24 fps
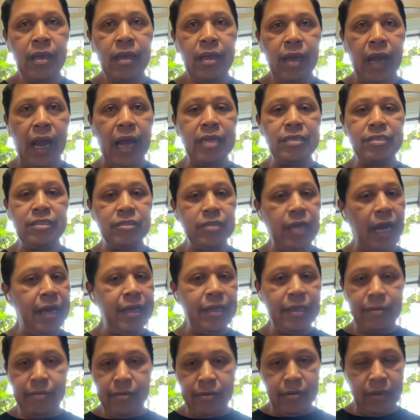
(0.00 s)

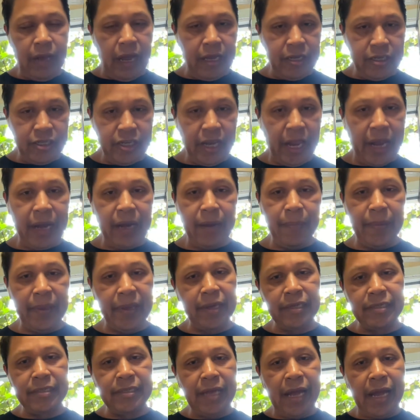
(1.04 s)
I share it
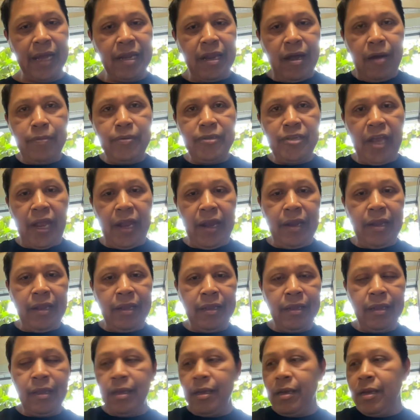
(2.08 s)
because I love sharing,
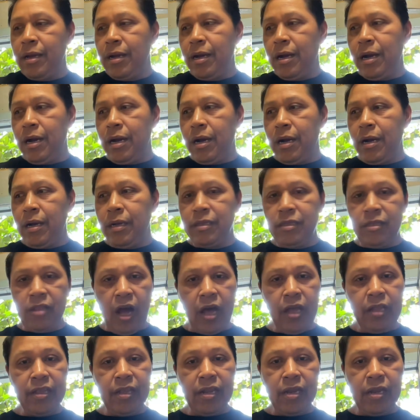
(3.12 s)
not the